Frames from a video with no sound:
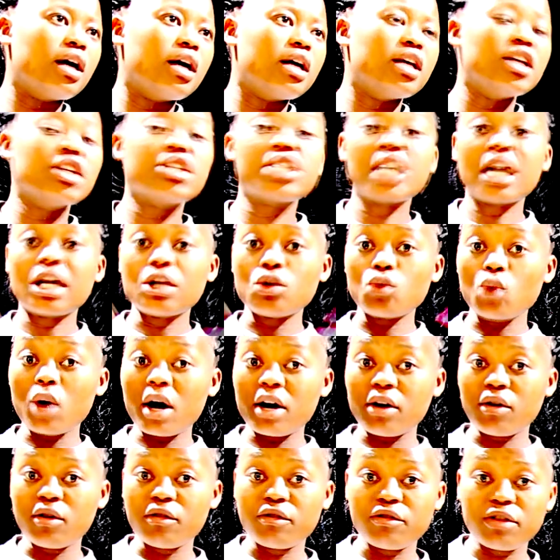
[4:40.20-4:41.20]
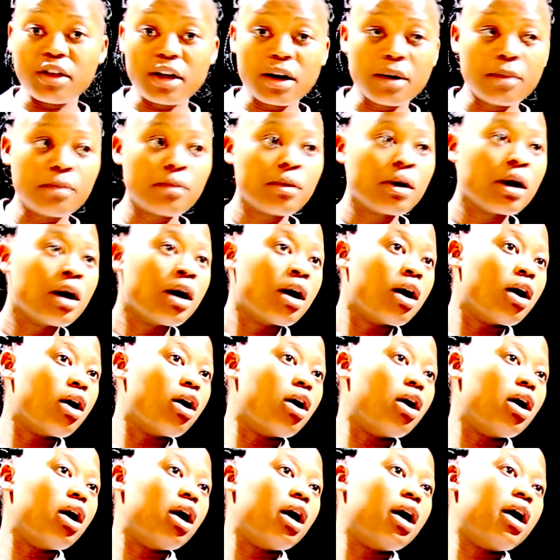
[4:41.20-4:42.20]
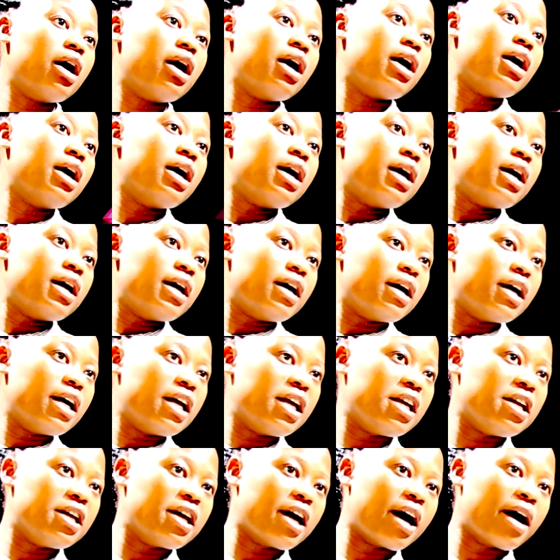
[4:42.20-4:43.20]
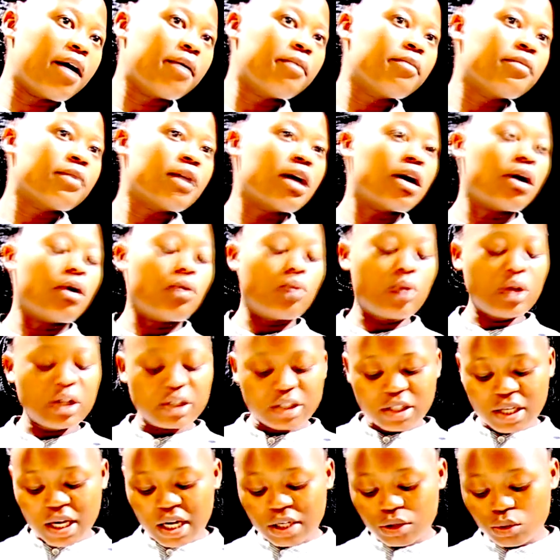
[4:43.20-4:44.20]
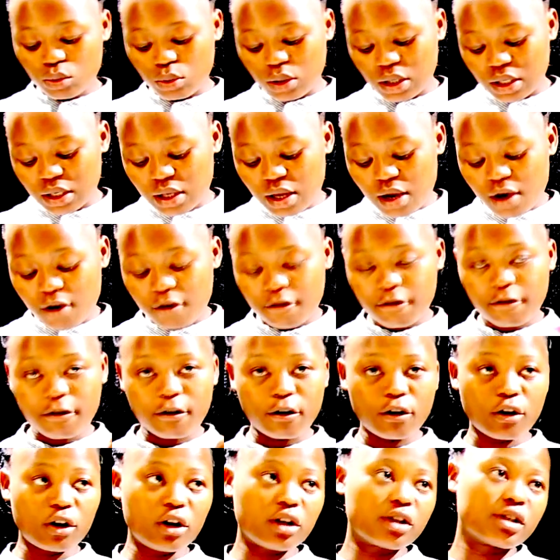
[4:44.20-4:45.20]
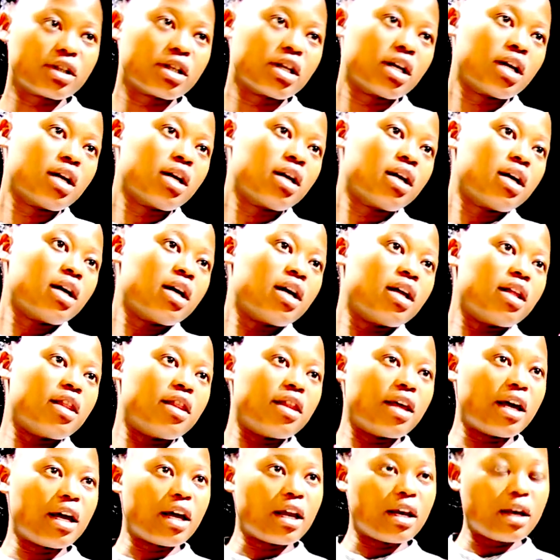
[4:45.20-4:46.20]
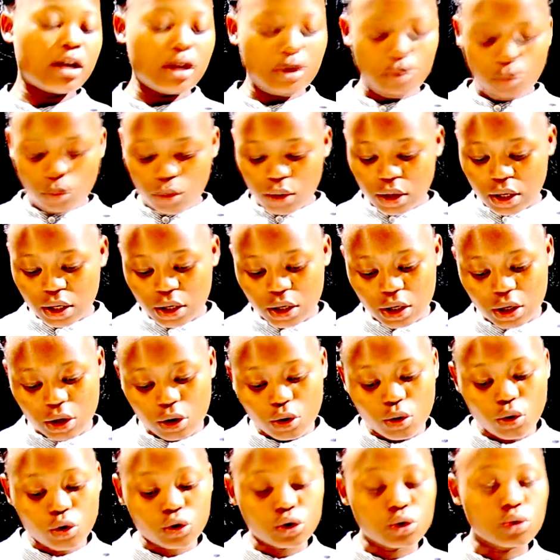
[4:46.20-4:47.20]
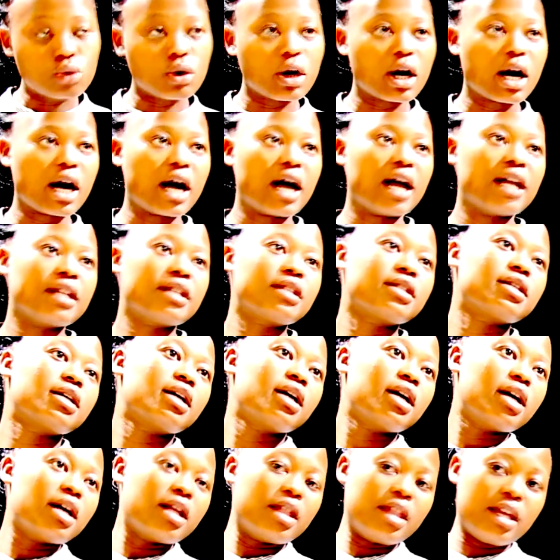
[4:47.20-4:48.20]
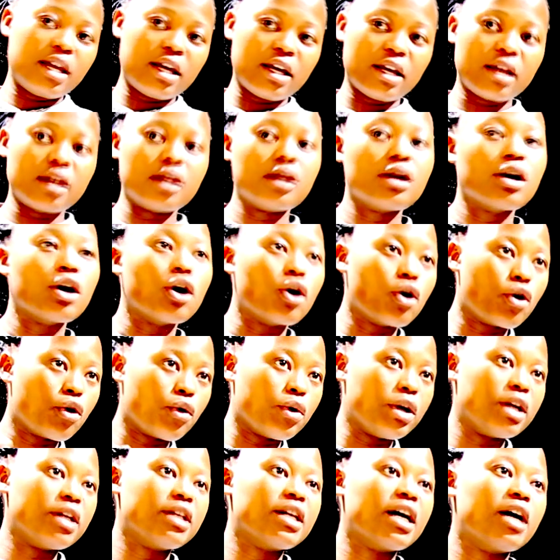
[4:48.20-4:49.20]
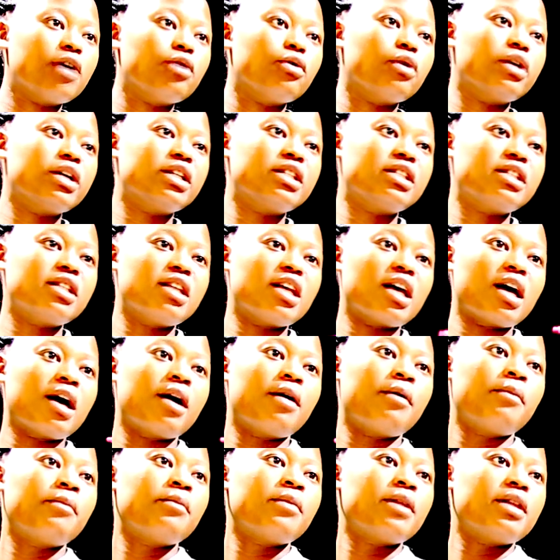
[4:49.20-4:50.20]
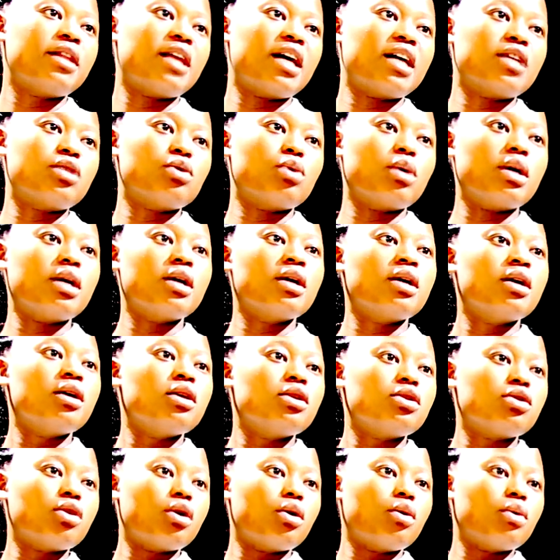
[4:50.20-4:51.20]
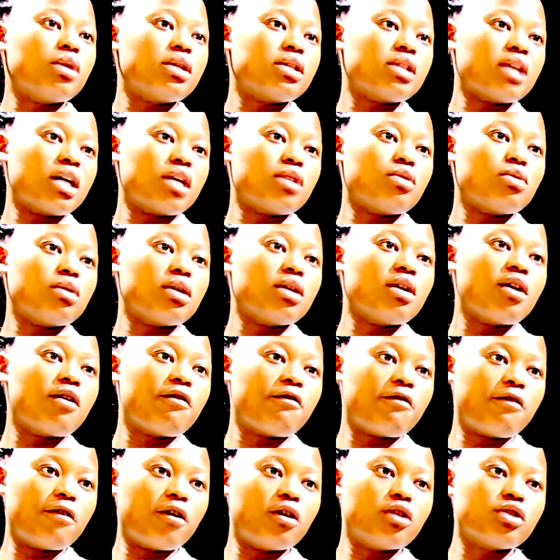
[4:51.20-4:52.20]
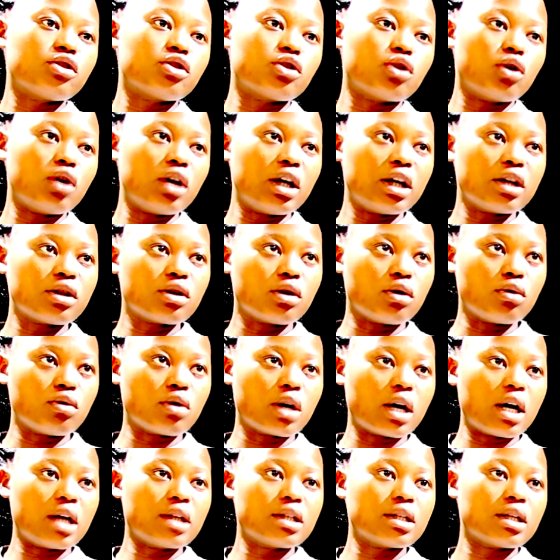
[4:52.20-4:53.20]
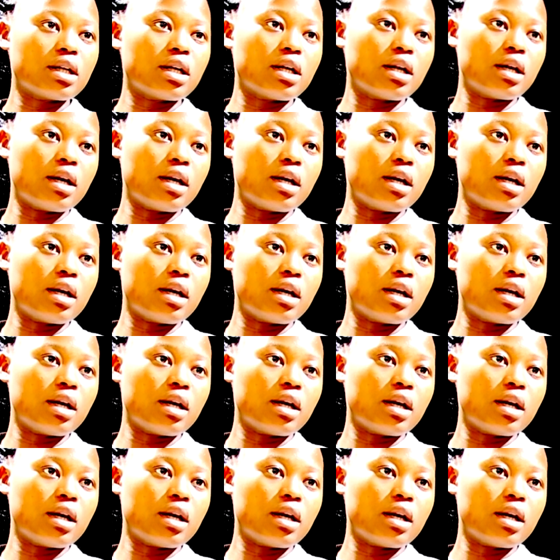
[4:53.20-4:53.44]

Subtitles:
each and one of them here. We'll start with falls, then we go to cuts, then going downwards there that way. So we start with falls. So let's look at